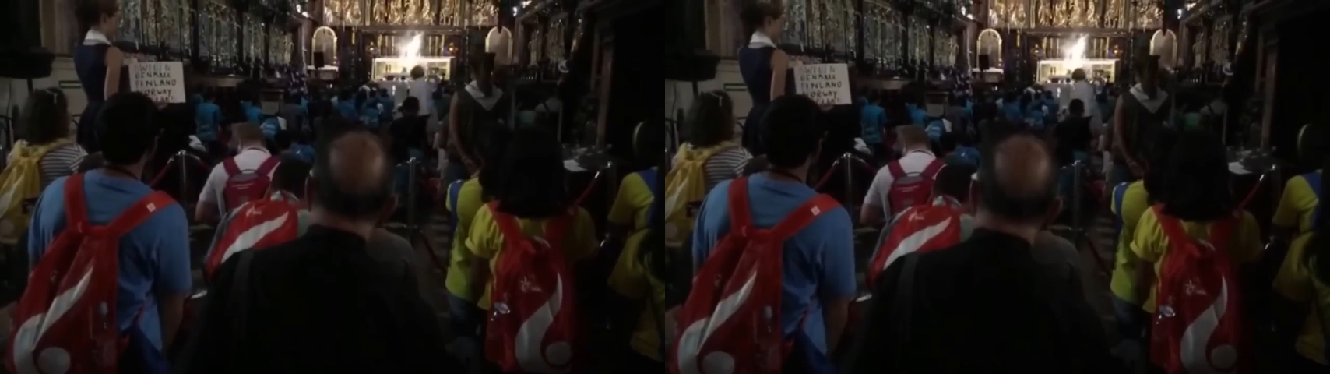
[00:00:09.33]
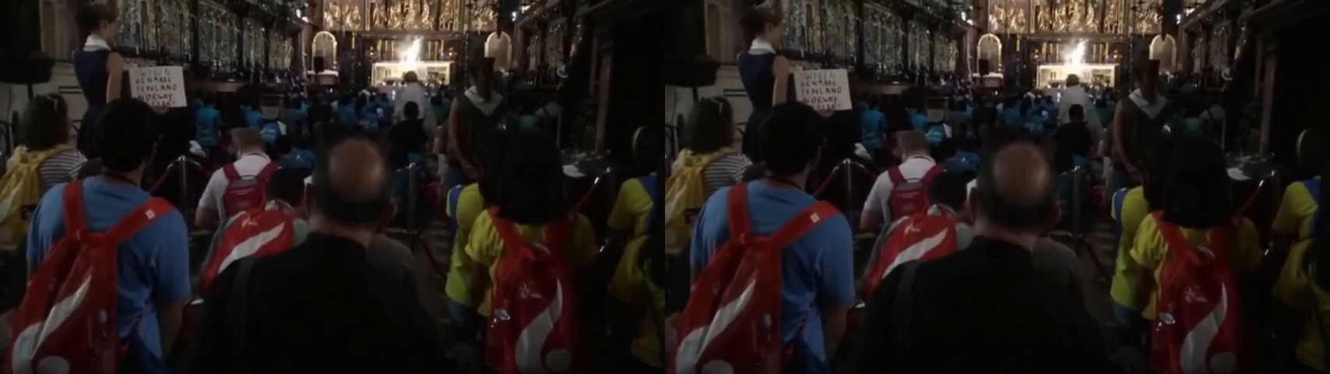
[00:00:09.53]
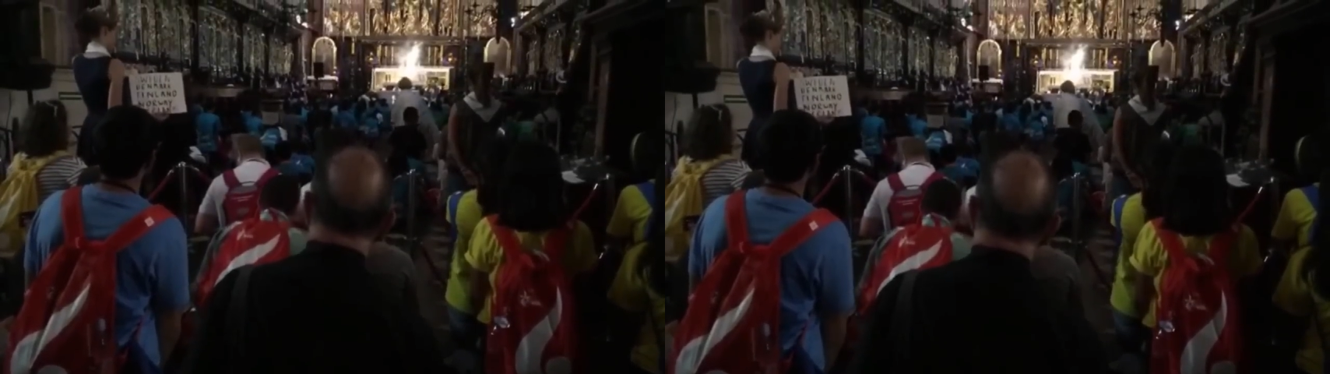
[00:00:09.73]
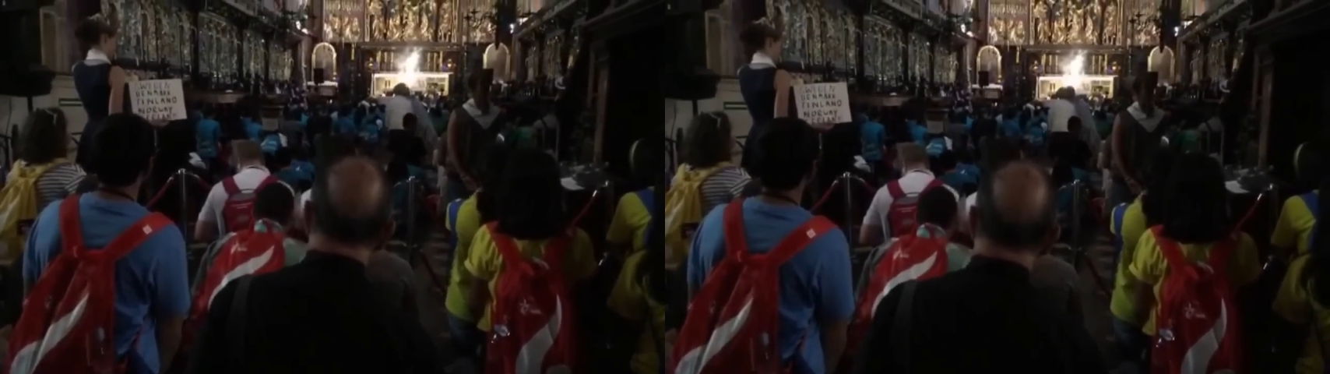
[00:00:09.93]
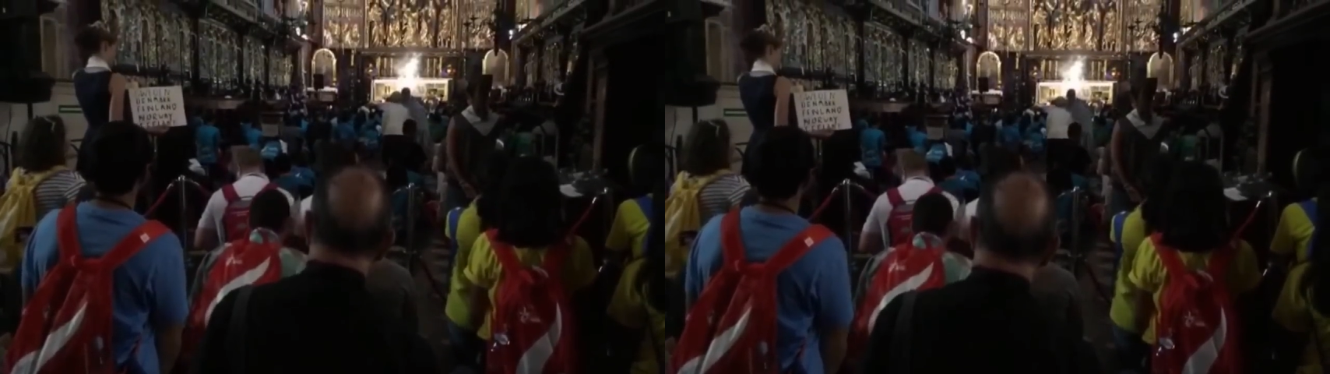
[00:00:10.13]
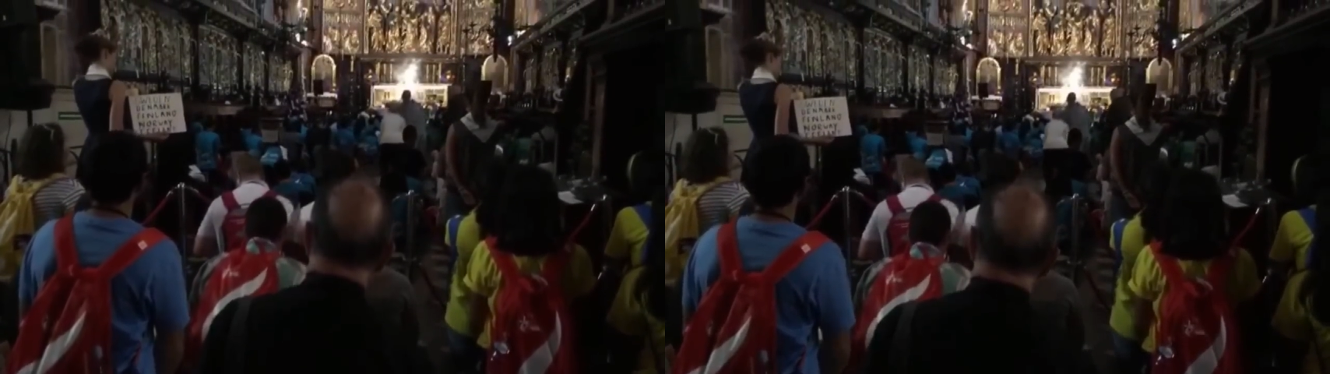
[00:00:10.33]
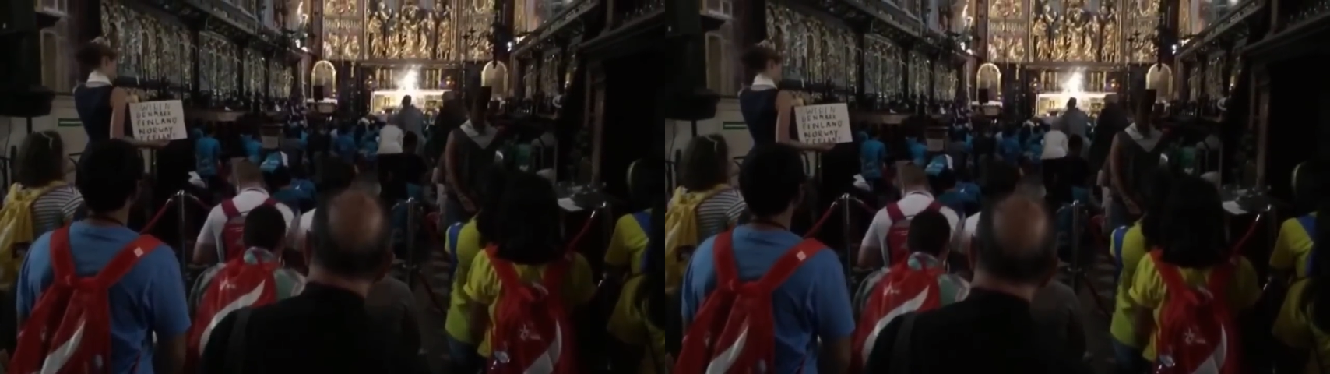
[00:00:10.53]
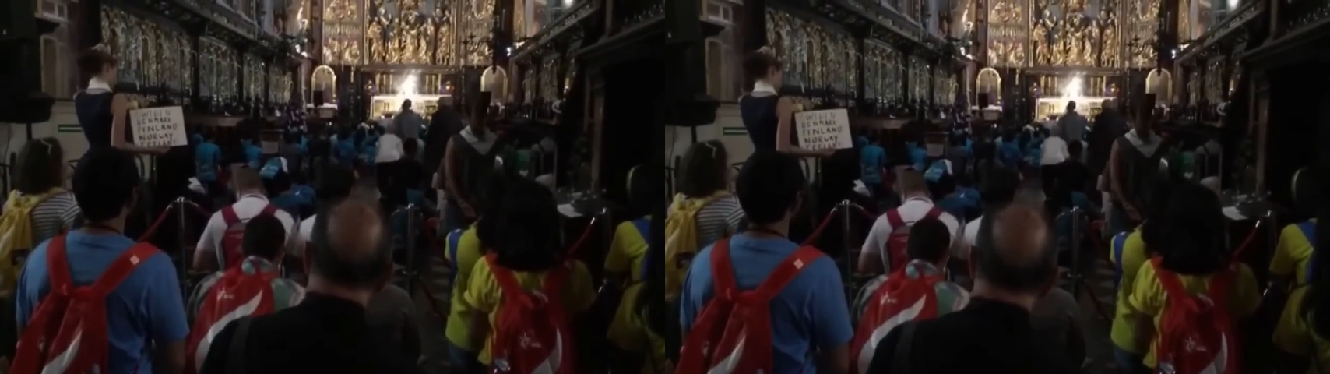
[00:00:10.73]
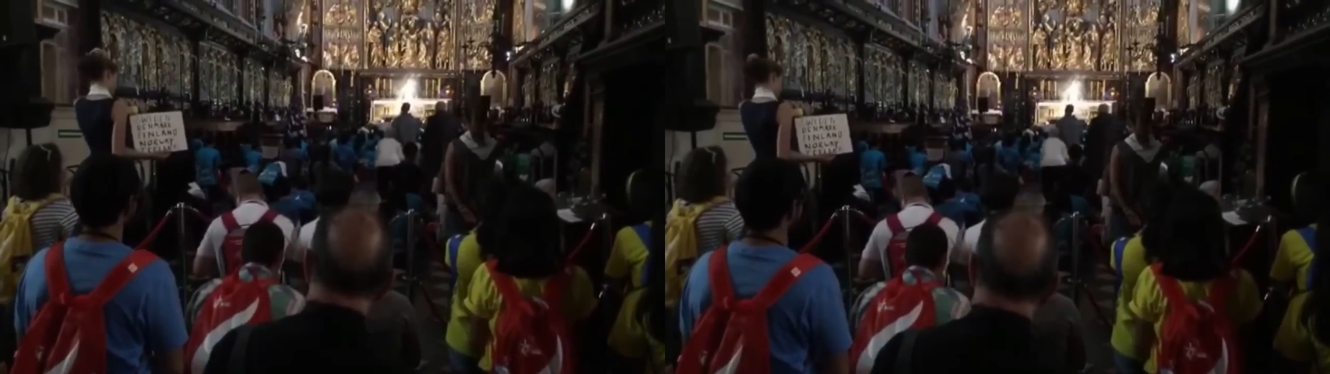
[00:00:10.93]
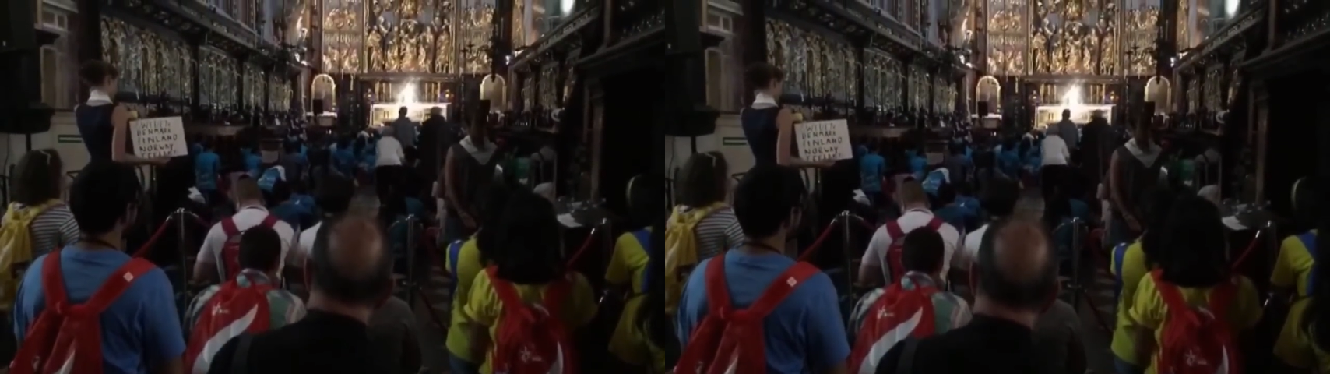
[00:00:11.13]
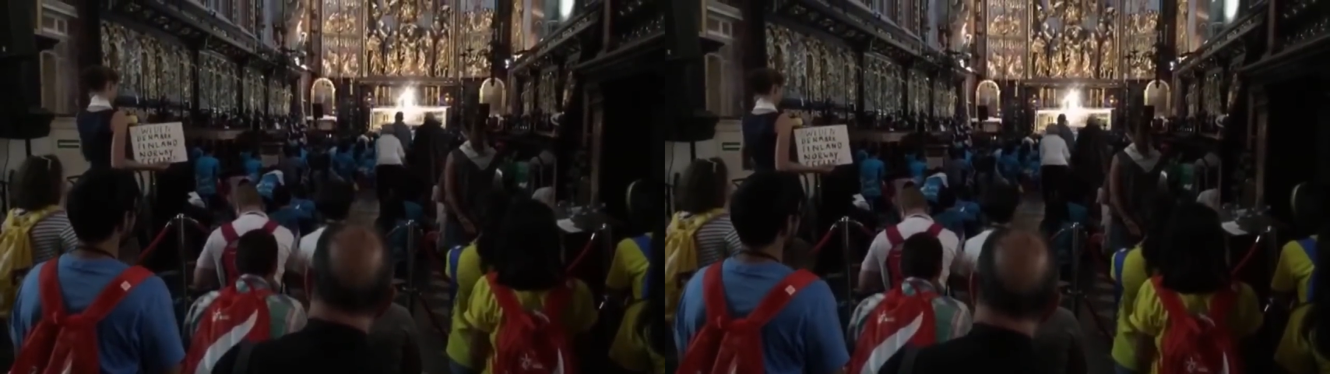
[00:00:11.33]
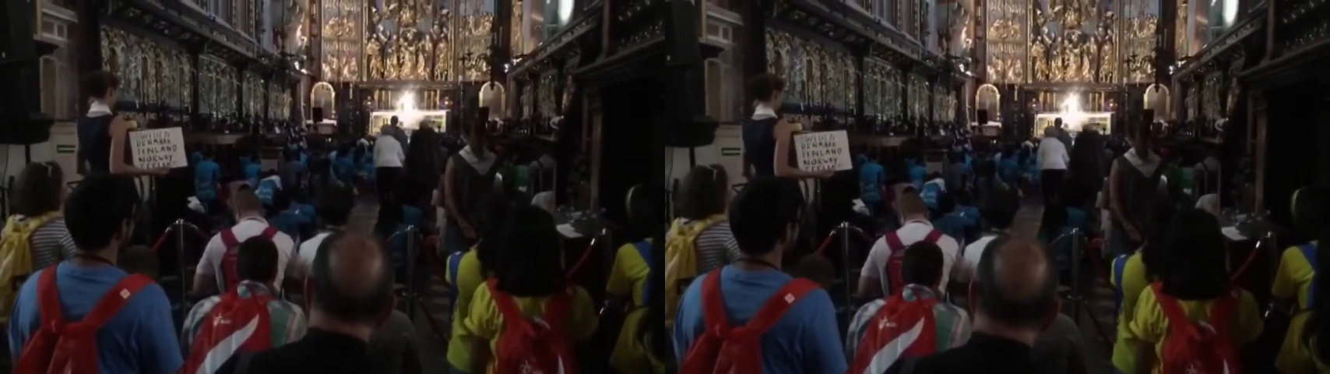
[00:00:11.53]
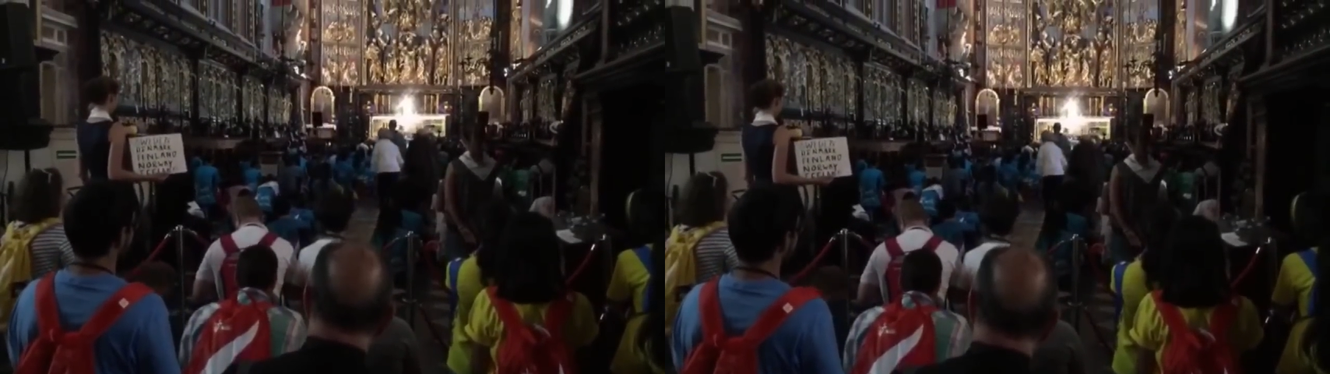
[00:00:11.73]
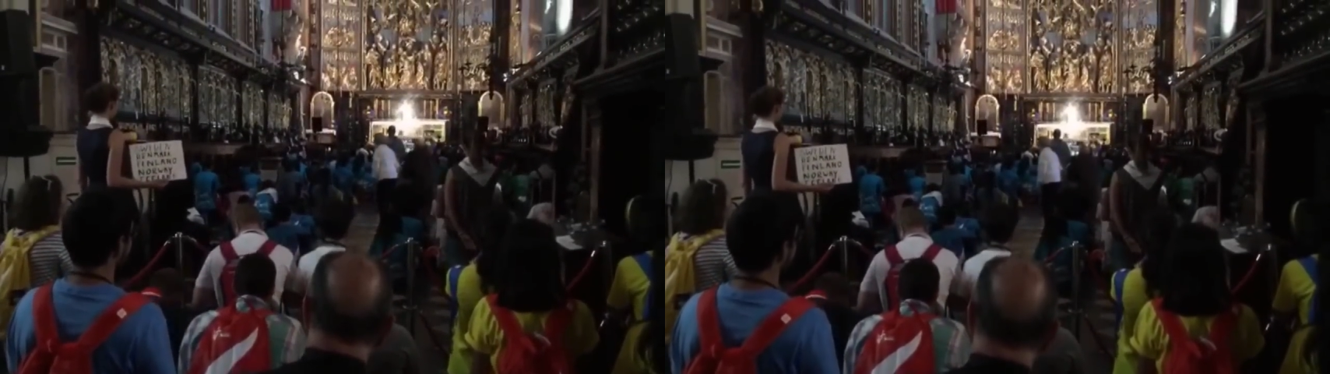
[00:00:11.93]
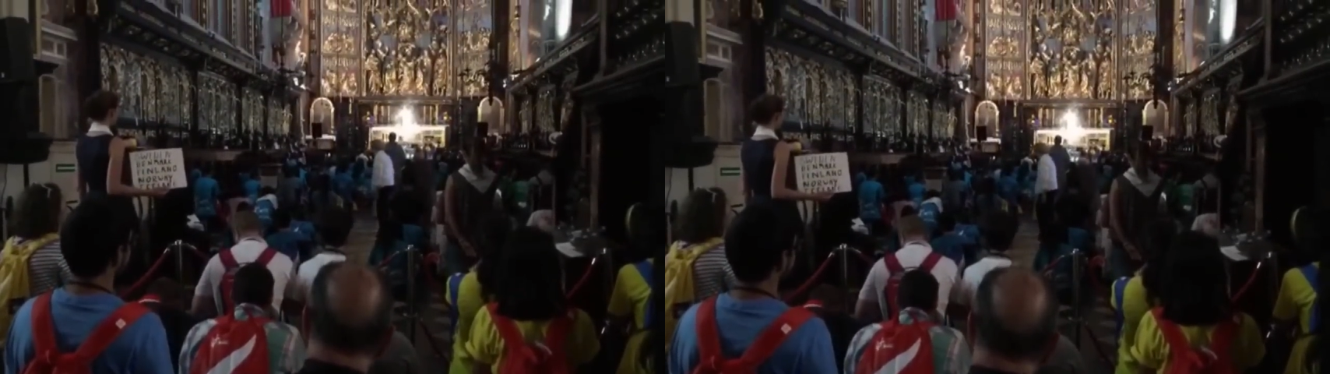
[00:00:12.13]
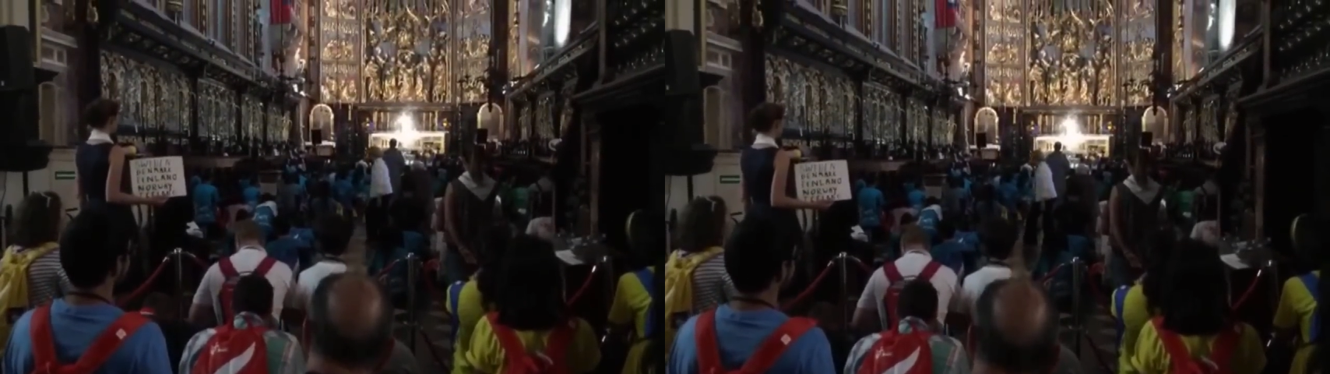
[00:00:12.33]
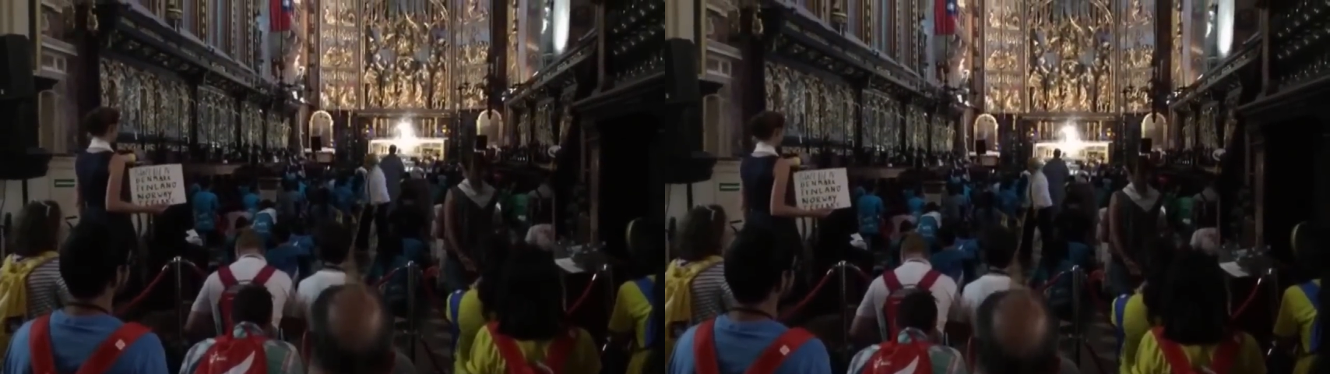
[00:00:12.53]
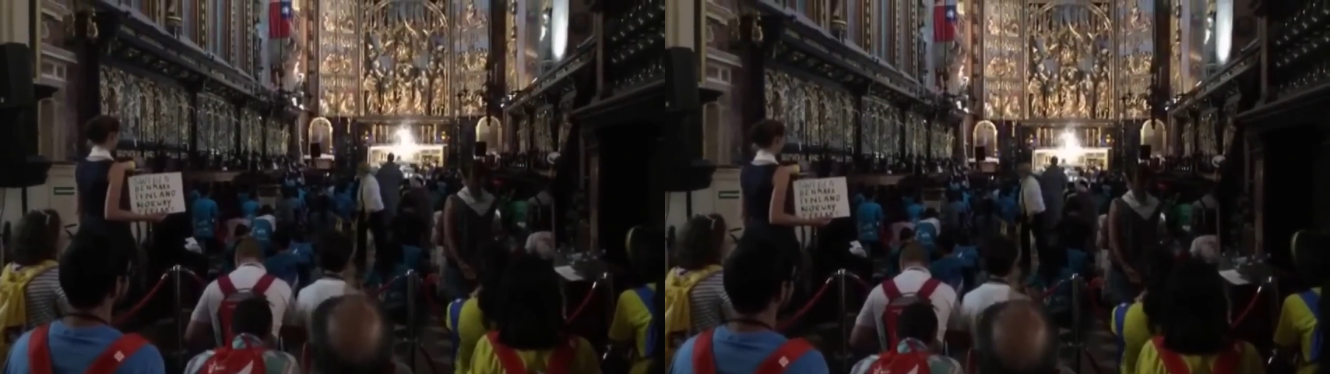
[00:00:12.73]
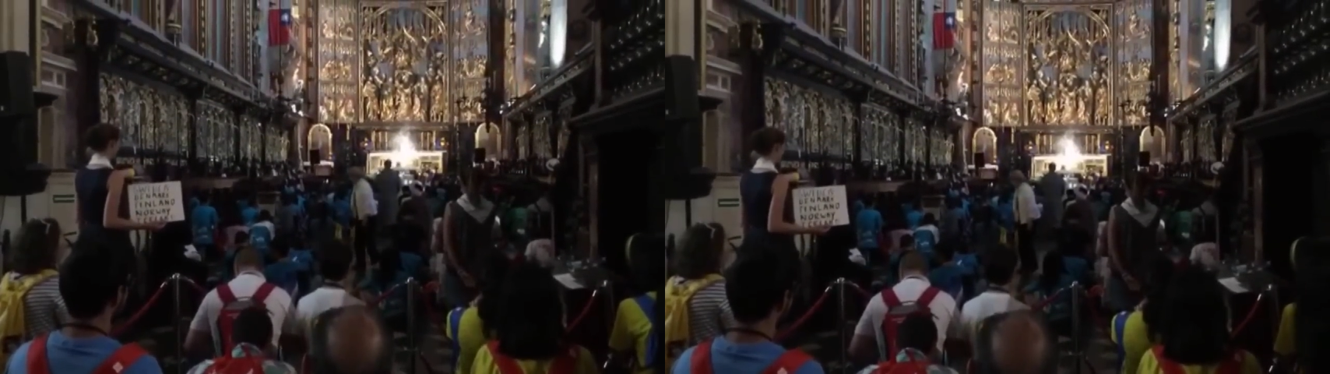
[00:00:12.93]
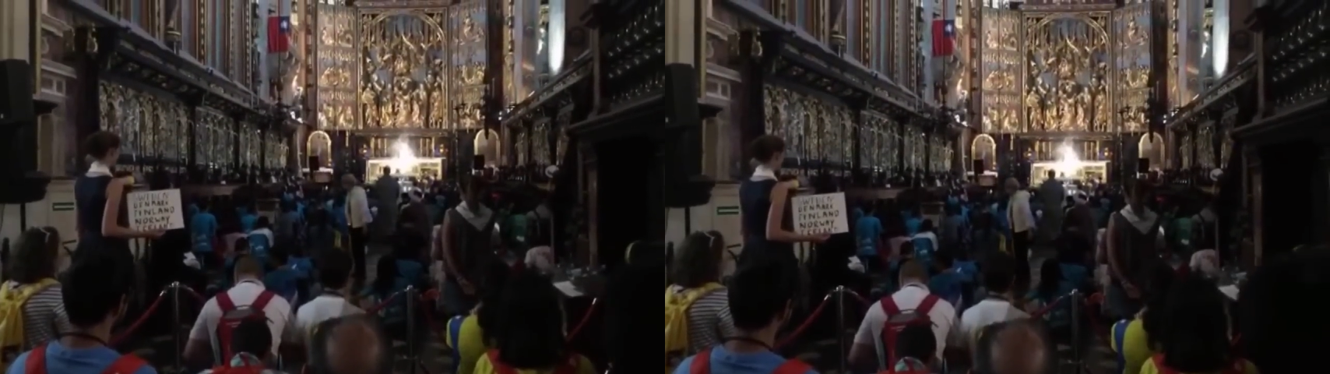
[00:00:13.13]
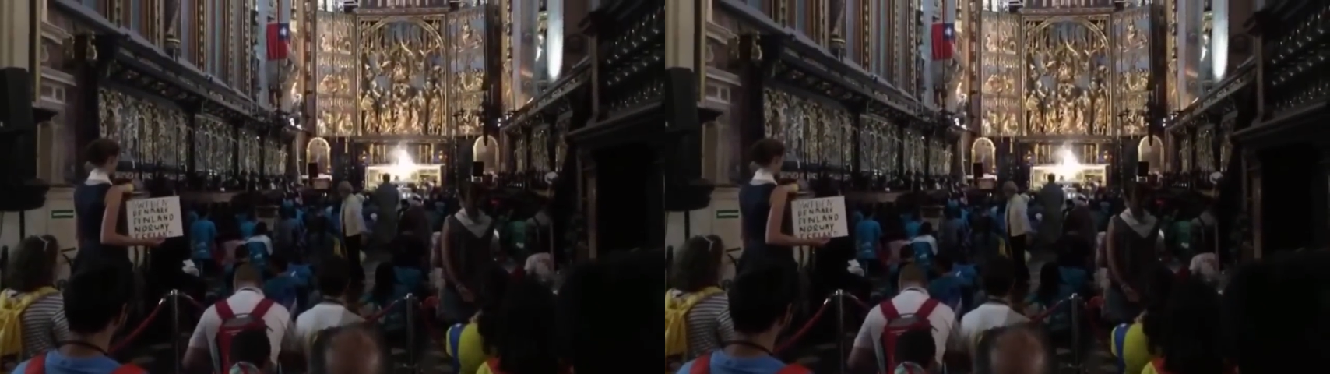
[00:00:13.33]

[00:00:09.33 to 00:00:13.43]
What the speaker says: (no speaker visible)